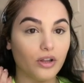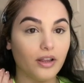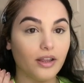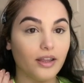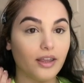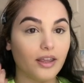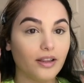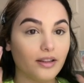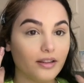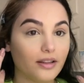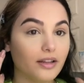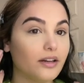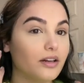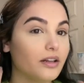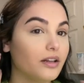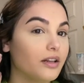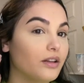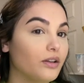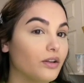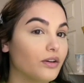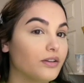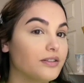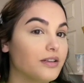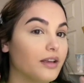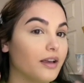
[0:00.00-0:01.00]
Like it literally
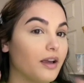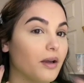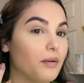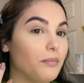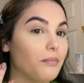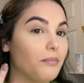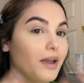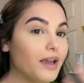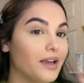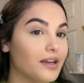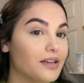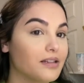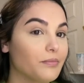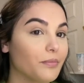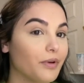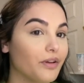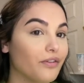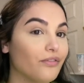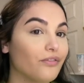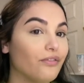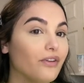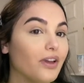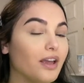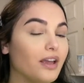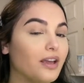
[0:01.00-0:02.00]
looks like I baked my
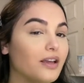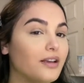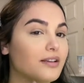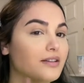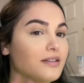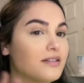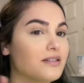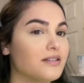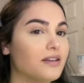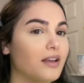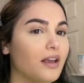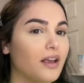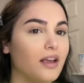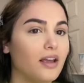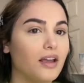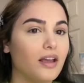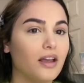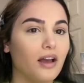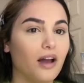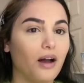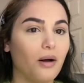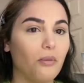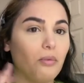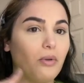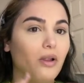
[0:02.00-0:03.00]
face,
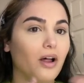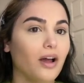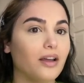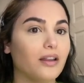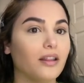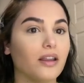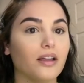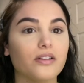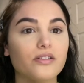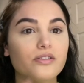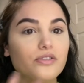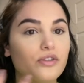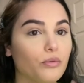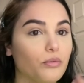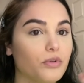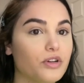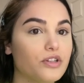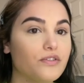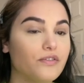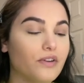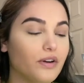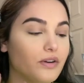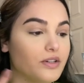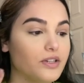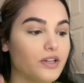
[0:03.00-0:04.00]
applied like so much
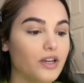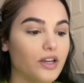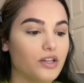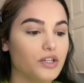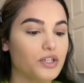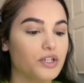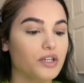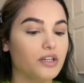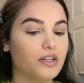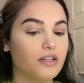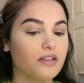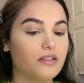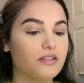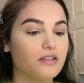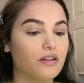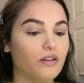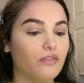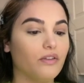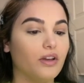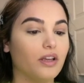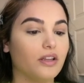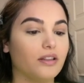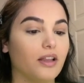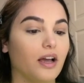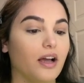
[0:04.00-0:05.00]
foundation and stuff like